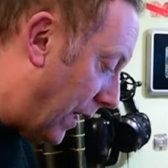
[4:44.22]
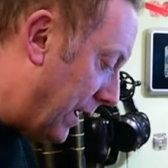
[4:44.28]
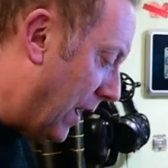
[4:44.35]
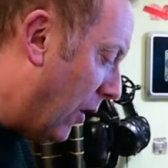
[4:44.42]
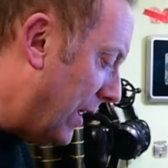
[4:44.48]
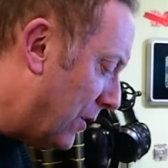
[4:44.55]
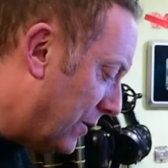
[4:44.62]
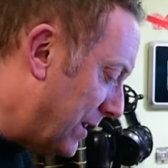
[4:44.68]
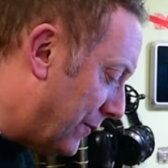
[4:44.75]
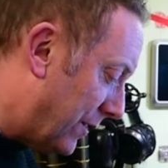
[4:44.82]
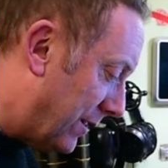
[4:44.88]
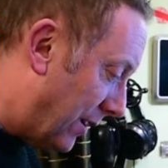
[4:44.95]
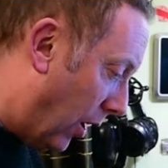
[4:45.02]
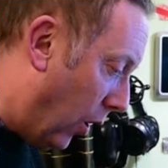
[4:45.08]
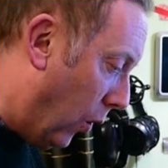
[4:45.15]
Now, I don't
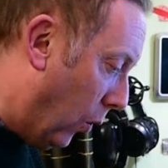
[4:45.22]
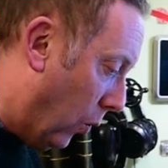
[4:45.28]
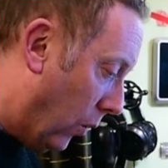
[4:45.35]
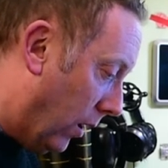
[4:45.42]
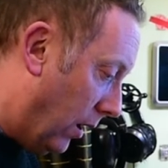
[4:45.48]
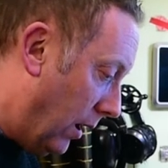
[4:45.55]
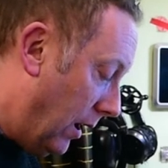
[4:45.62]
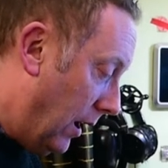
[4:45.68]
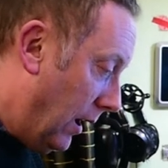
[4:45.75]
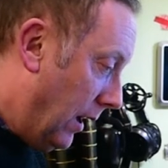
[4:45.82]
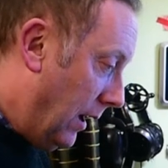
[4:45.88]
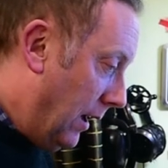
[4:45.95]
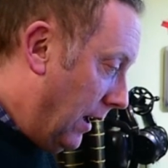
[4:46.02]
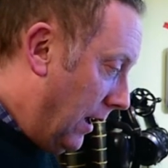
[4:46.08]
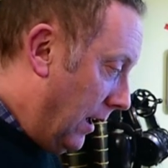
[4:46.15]
even know
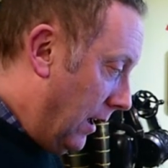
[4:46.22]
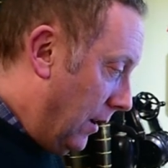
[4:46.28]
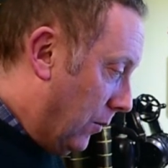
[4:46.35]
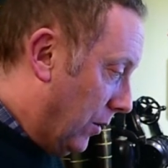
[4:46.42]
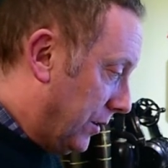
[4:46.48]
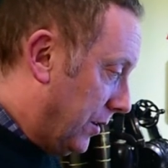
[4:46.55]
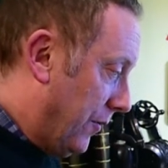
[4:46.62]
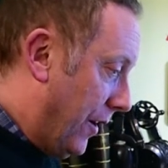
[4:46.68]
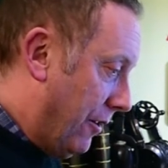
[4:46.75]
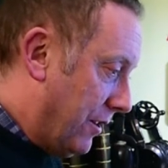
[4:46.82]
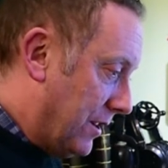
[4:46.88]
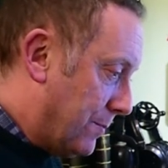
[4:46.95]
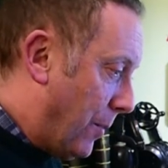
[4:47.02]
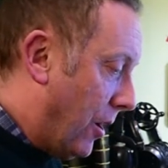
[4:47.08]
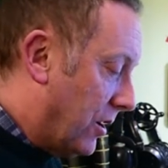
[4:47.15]
what the
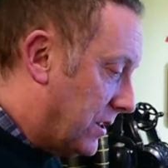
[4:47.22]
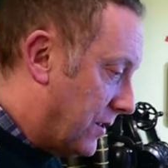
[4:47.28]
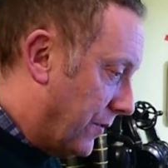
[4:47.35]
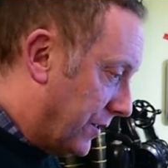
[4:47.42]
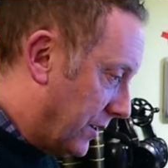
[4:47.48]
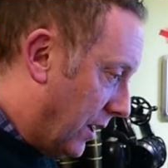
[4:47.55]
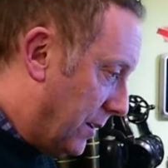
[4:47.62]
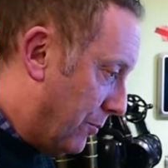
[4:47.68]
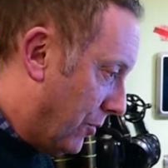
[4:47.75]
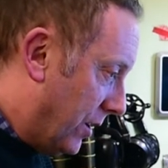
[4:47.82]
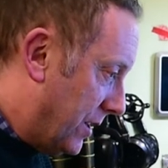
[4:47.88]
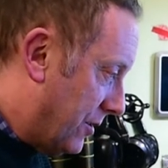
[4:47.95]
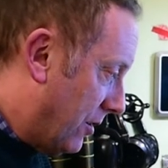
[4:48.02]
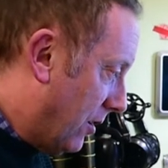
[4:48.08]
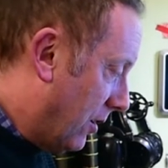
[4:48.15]
various parts of a
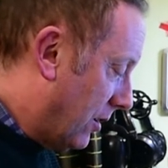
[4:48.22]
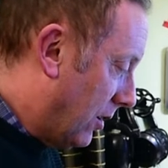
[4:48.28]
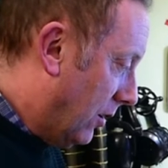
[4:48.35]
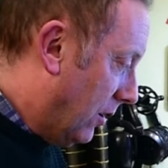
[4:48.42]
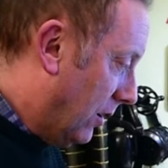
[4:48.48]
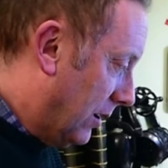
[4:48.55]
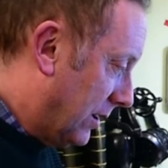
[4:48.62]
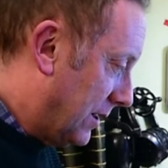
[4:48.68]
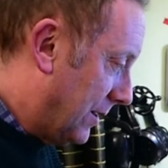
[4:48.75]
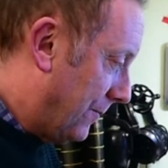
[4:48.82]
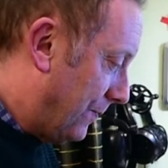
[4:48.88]
typewriter are called.